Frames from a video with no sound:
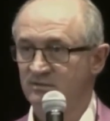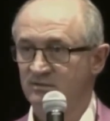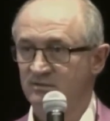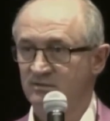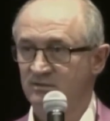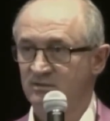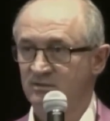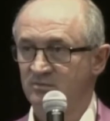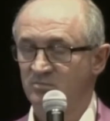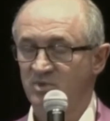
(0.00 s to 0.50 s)

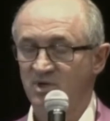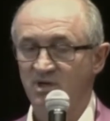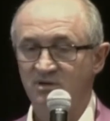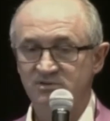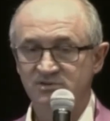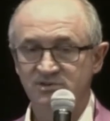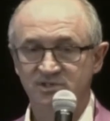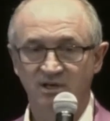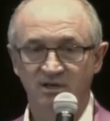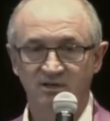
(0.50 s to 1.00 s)
But
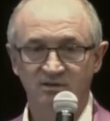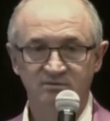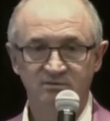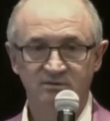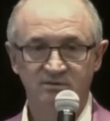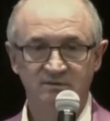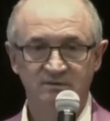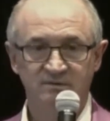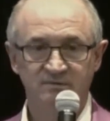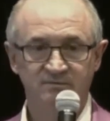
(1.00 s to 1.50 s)
also,
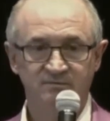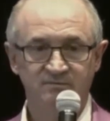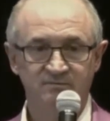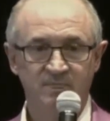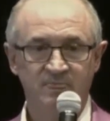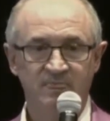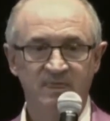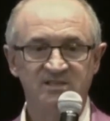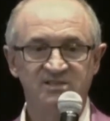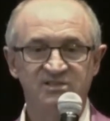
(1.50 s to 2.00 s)

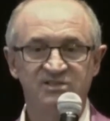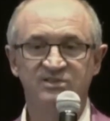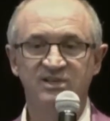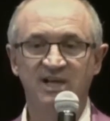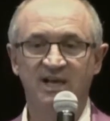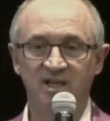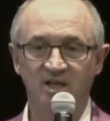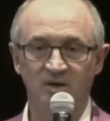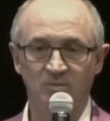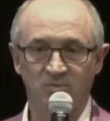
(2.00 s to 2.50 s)

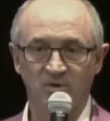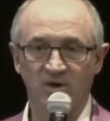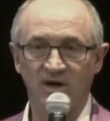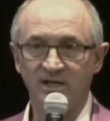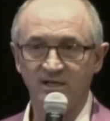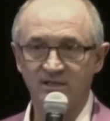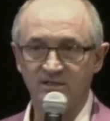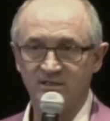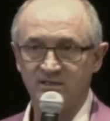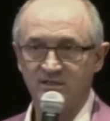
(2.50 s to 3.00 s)

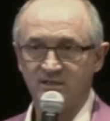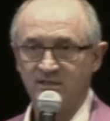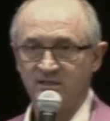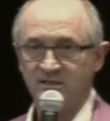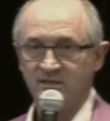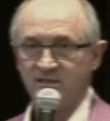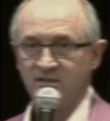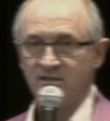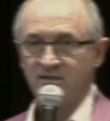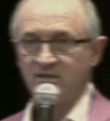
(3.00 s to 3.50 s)
celebrate
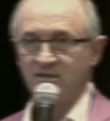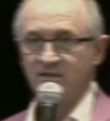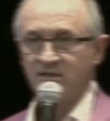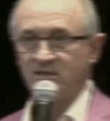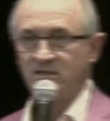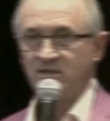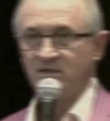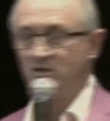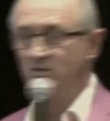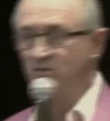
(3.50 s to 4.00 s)

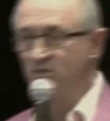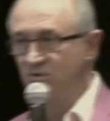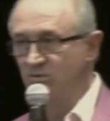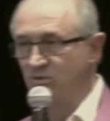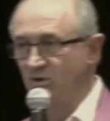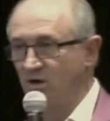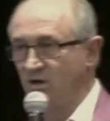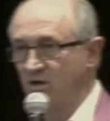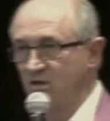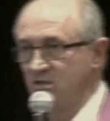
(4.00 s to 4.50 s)
who you
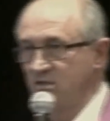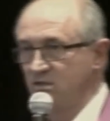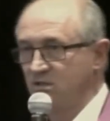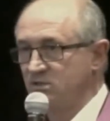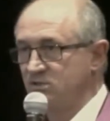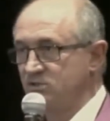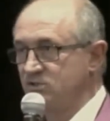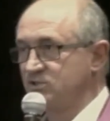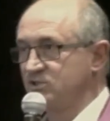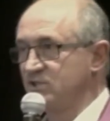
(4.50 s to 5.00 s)
are.
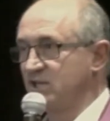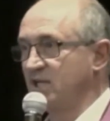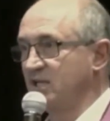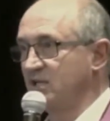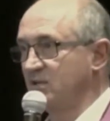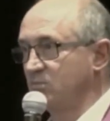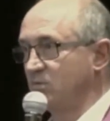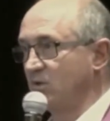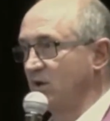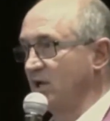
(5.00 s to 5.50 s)

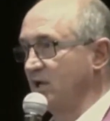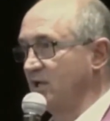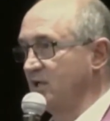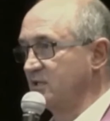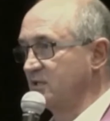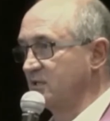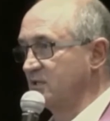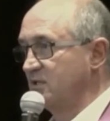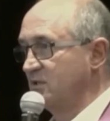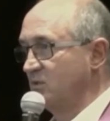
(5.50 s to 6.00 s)
Celebrate
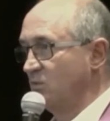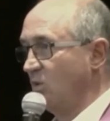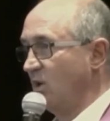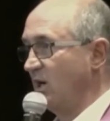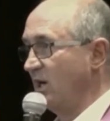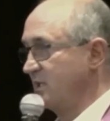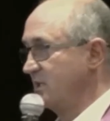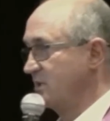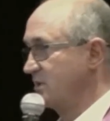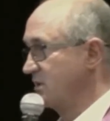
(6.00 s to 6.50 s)
why
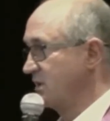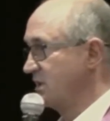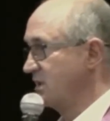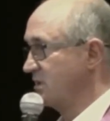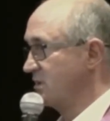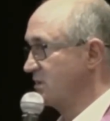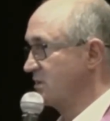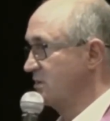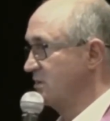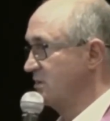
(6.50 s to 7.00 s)
you're
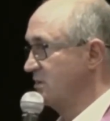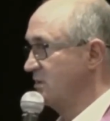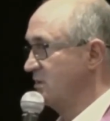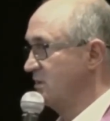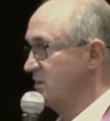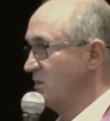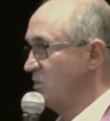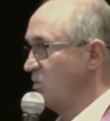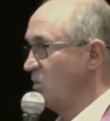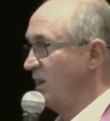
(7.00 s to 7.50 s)
here
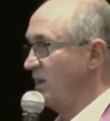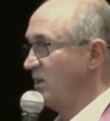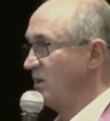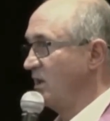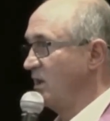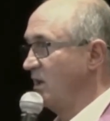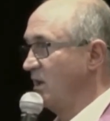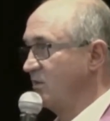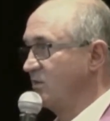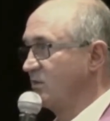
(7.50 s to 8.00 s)
while
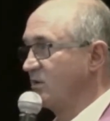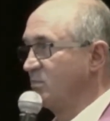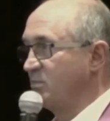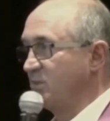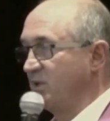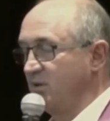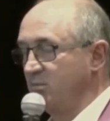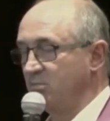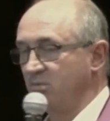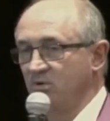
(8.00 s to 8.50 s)
other
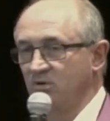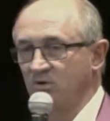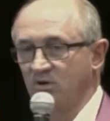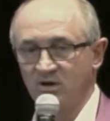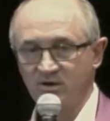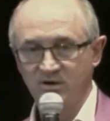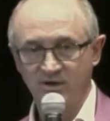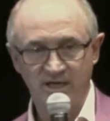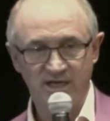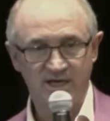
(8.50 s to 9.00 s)
people are
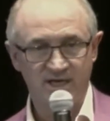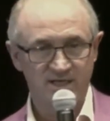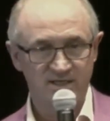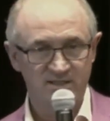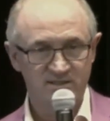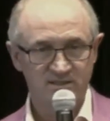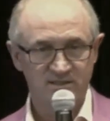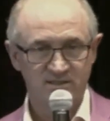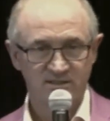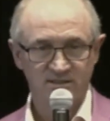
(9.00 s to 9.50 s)
not.
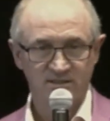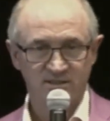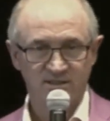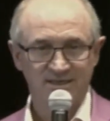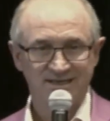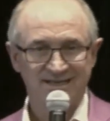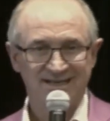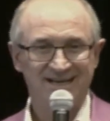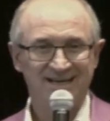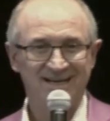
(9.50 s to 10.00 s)

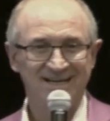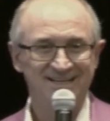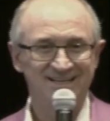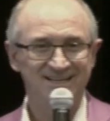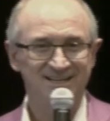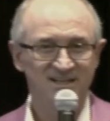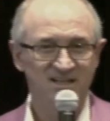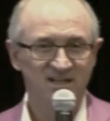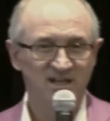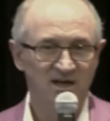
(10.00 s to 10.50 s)
I
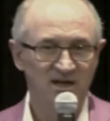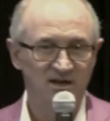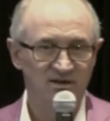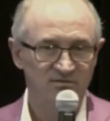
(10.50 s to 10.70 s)
love.